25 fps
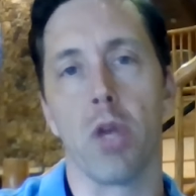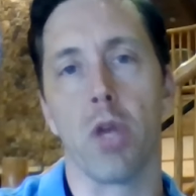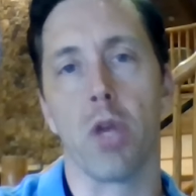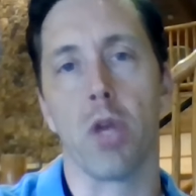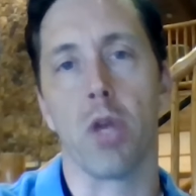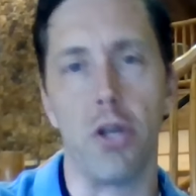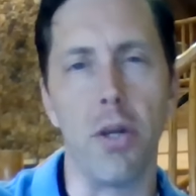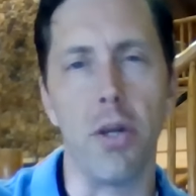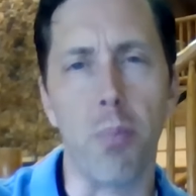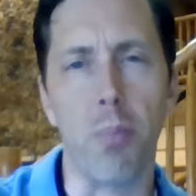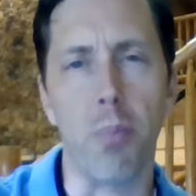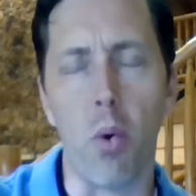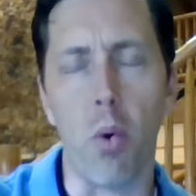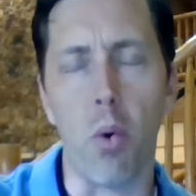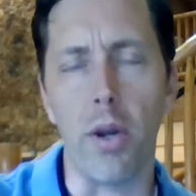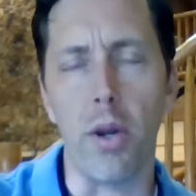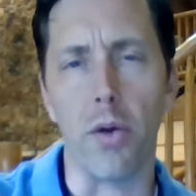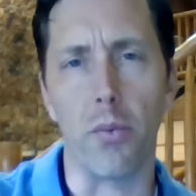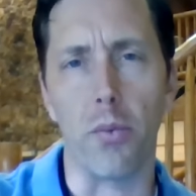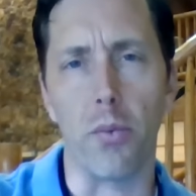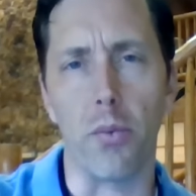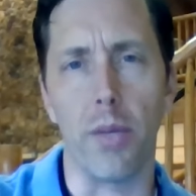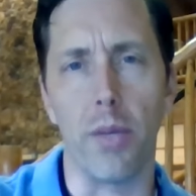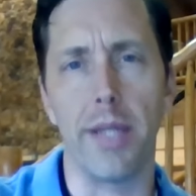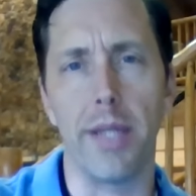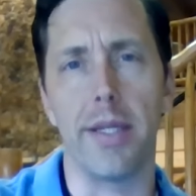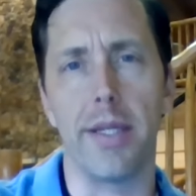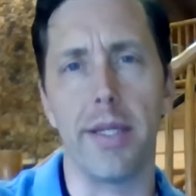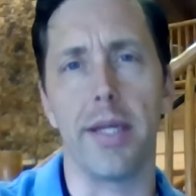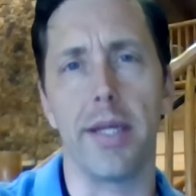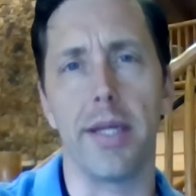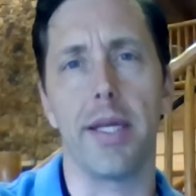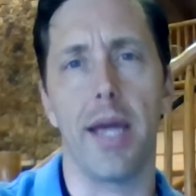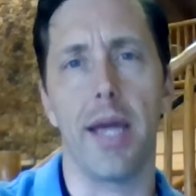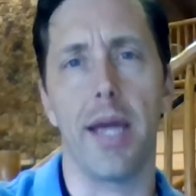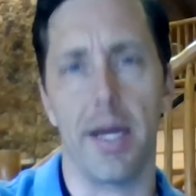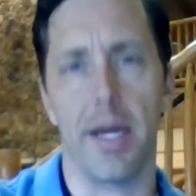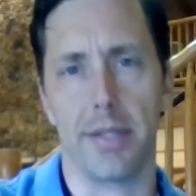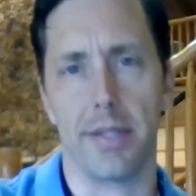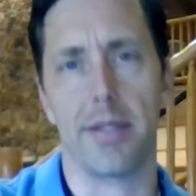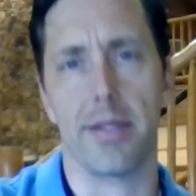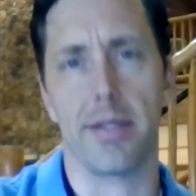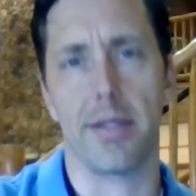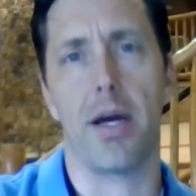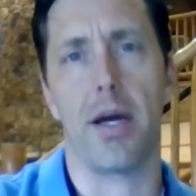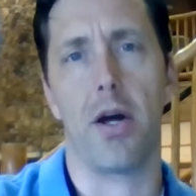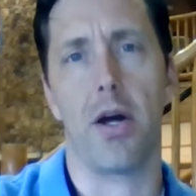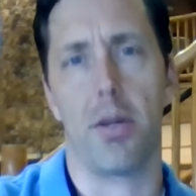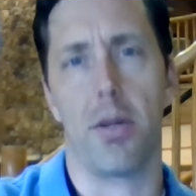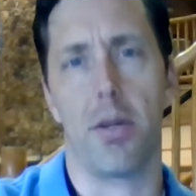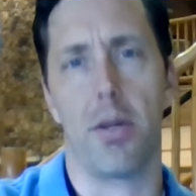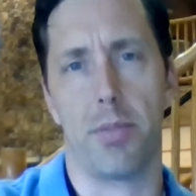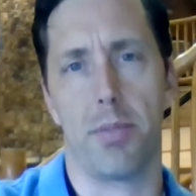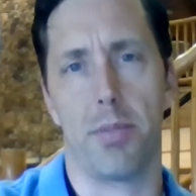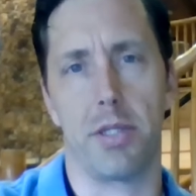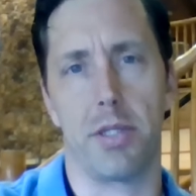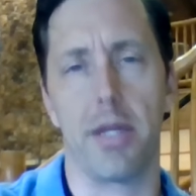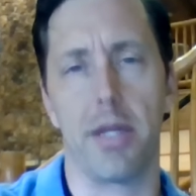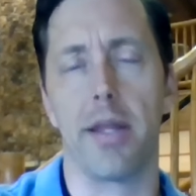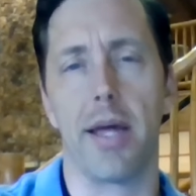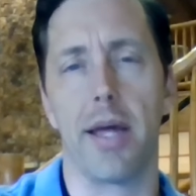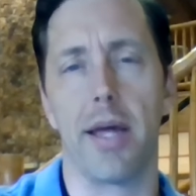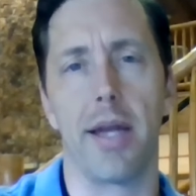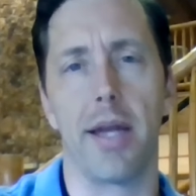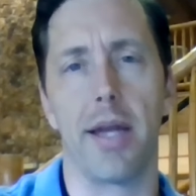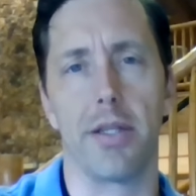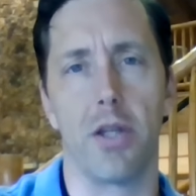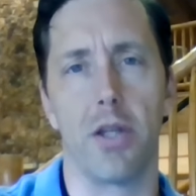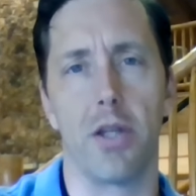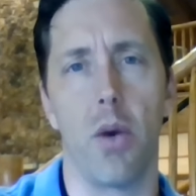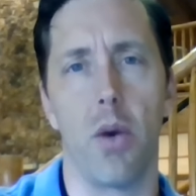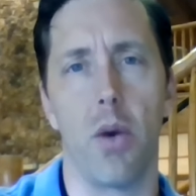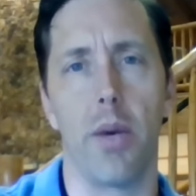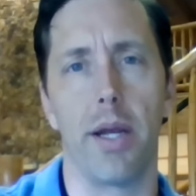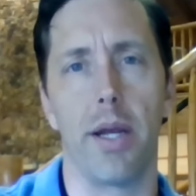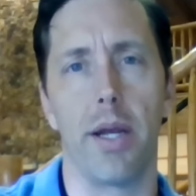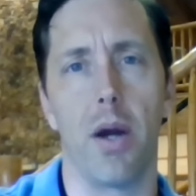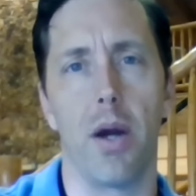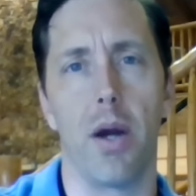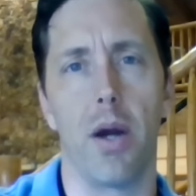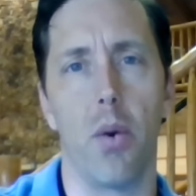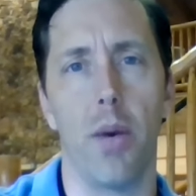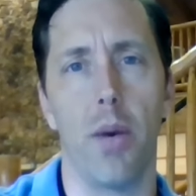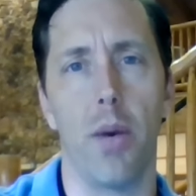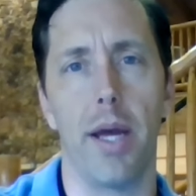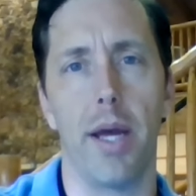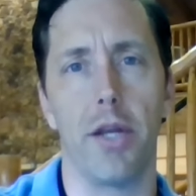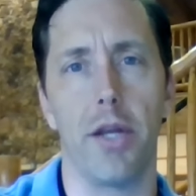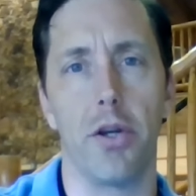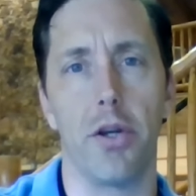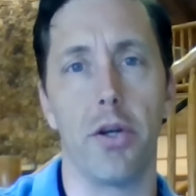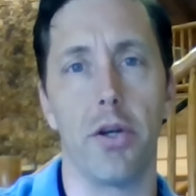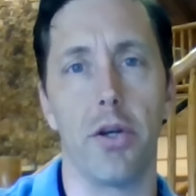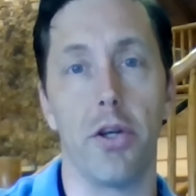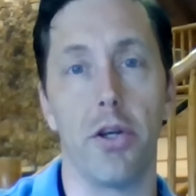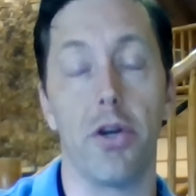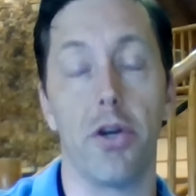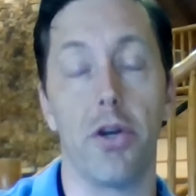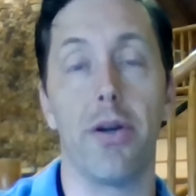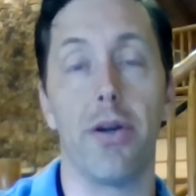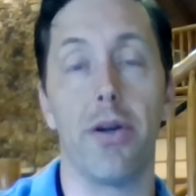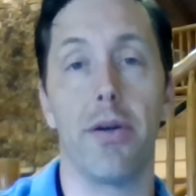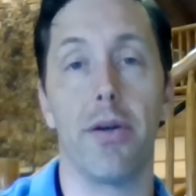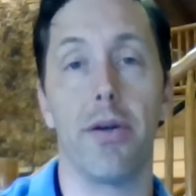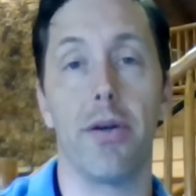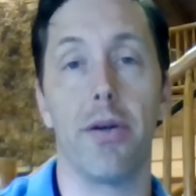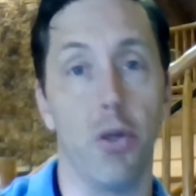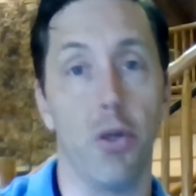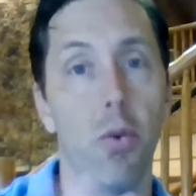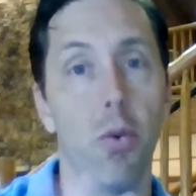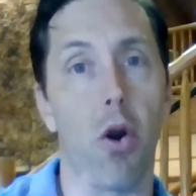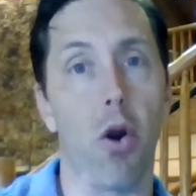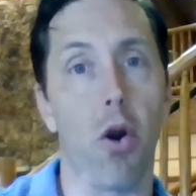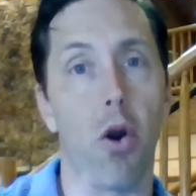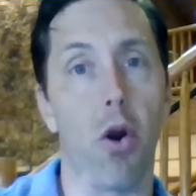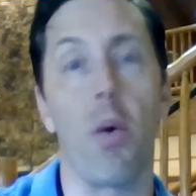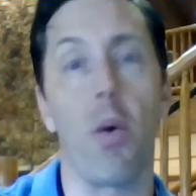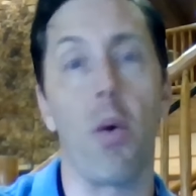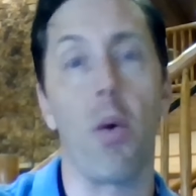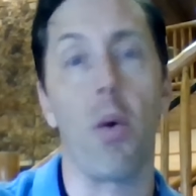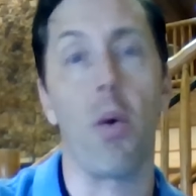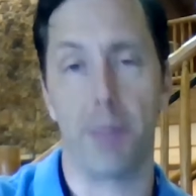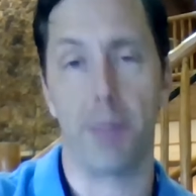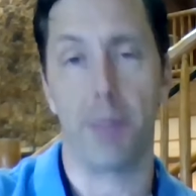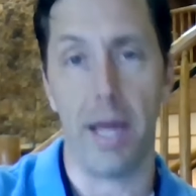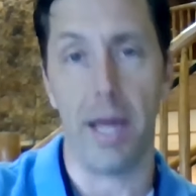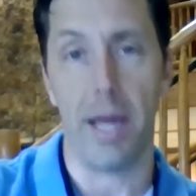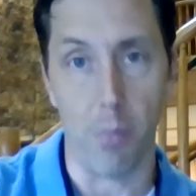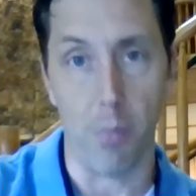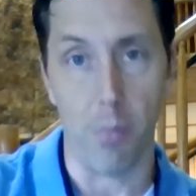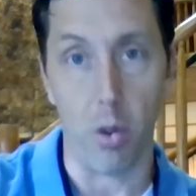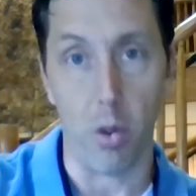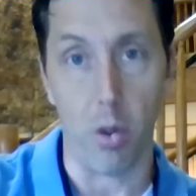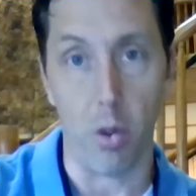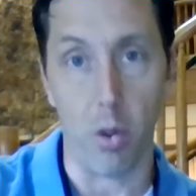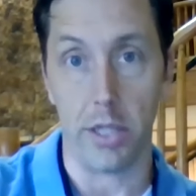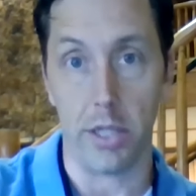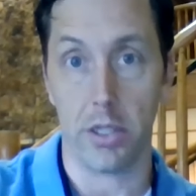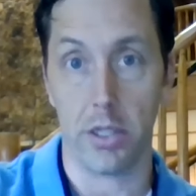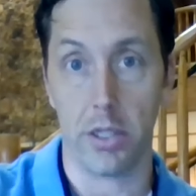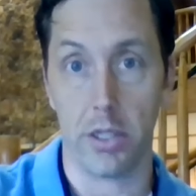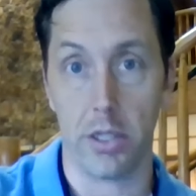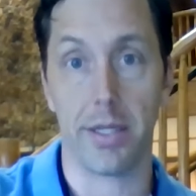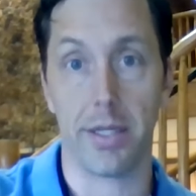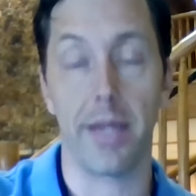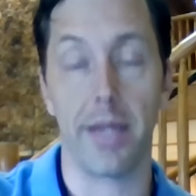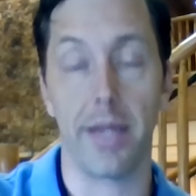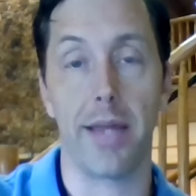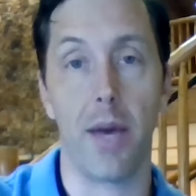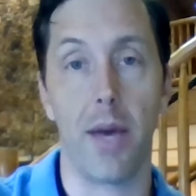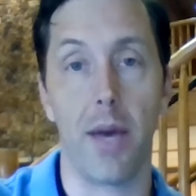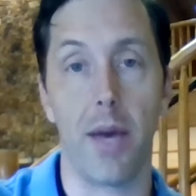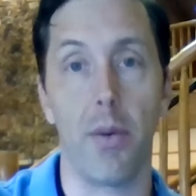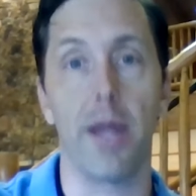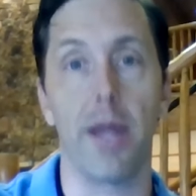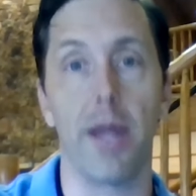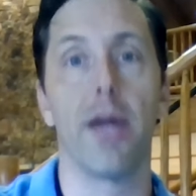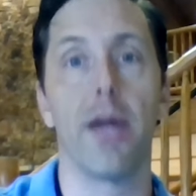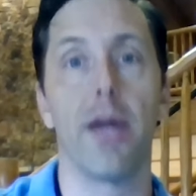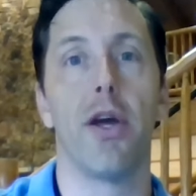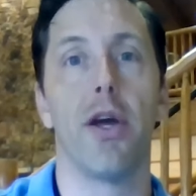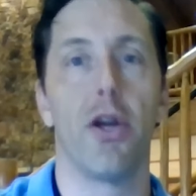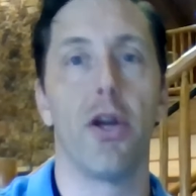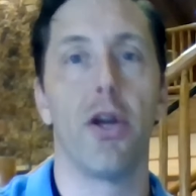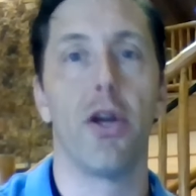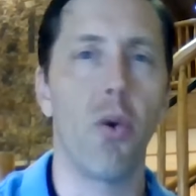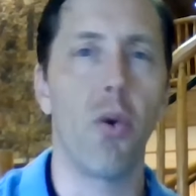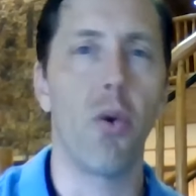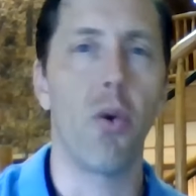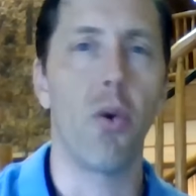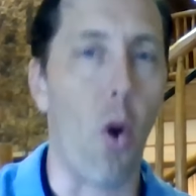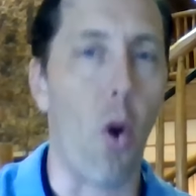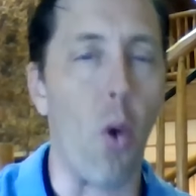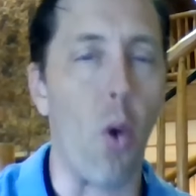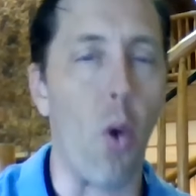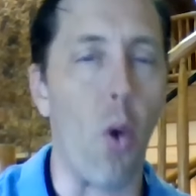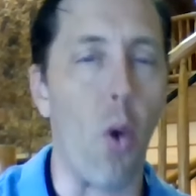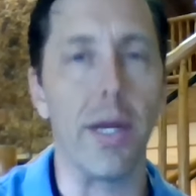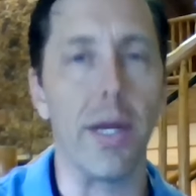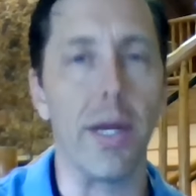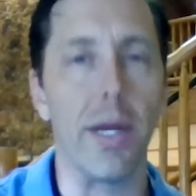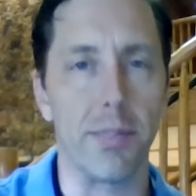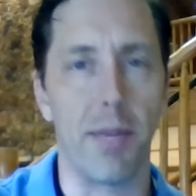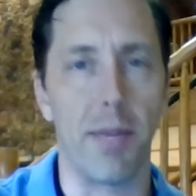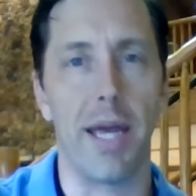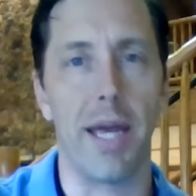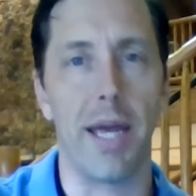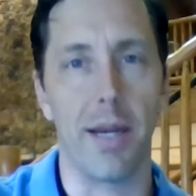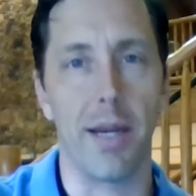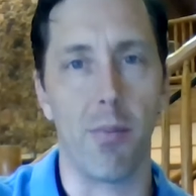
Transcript: To your point on renting, yes, 100% of that is going away. You are always paying a mortgage. Let's say it that way. You're always paying